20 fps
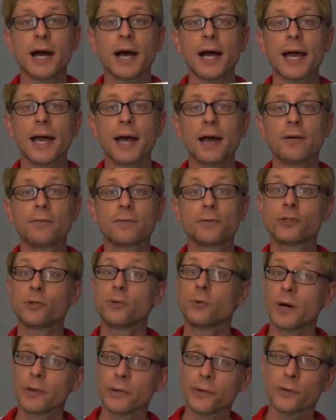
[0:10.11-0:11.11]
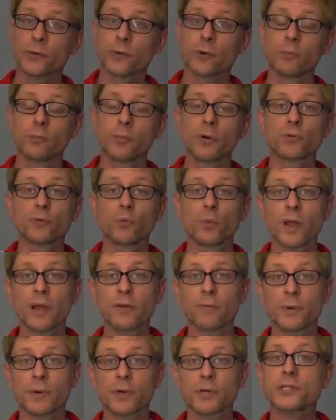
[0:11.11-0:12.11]
I have two other Chromebooks, one
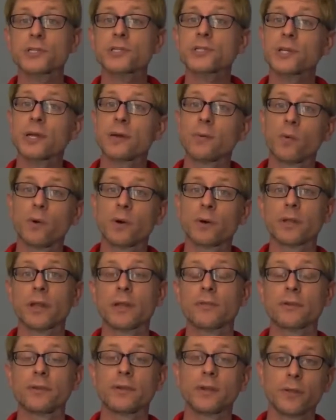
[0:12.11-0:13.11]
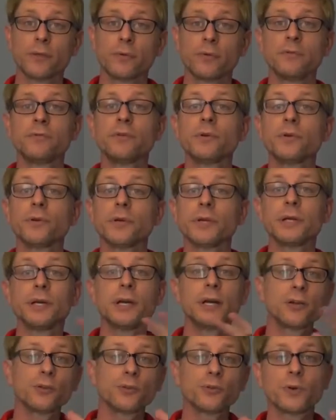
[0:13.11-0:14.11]
I've purchased and one that's another review
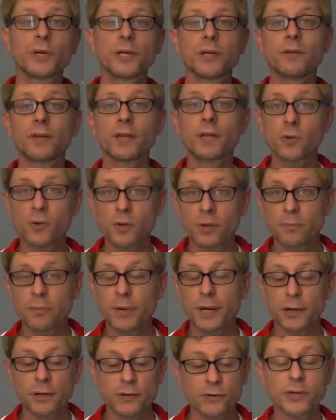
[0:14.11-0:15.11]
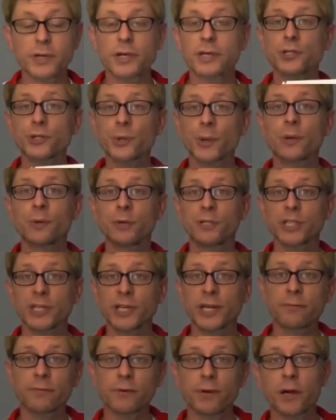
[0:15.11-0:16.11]
unit, so we'll give you a little comparison and show you what you
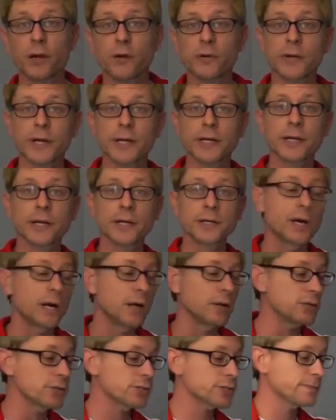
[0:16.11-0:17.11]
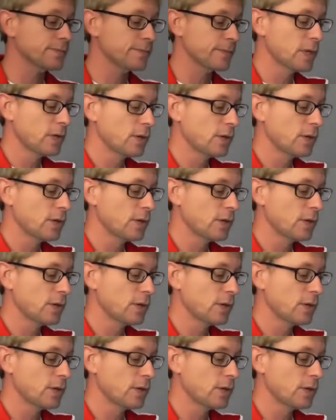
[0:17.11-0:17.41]
get for $199.